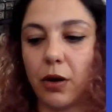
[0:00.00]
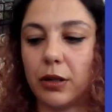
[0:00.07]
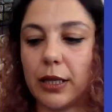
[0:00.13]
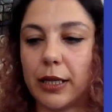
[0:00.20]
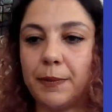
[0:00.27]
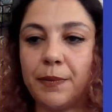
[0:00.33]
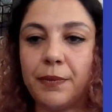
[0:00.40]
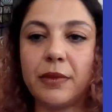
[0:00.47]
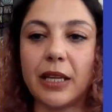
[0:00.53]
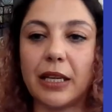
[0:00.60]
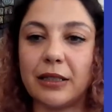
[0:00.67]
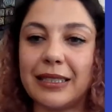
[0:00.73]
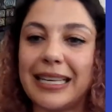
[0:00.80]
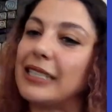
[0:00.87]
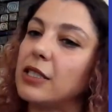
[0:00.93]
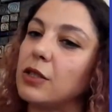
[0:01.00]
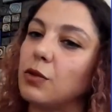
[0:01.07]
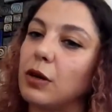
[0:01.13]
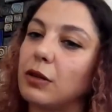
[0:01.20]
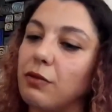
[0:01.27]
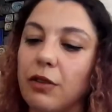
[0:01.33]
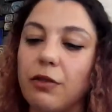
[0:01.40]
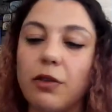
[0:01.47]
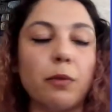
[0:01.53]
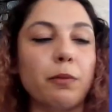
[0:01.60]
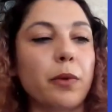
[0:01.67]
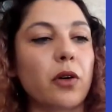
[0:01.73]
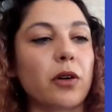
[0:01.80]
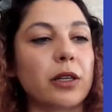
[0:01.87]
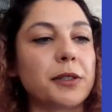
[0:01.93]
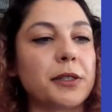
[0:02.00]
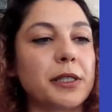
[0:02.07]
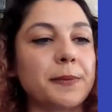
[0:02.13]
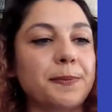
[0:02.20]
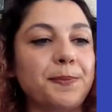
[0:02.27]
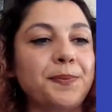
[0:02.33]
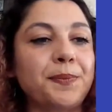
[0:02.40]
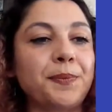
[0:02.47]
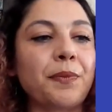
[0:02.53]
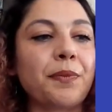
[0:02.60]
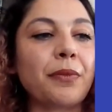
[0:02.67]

only, not test1 view component.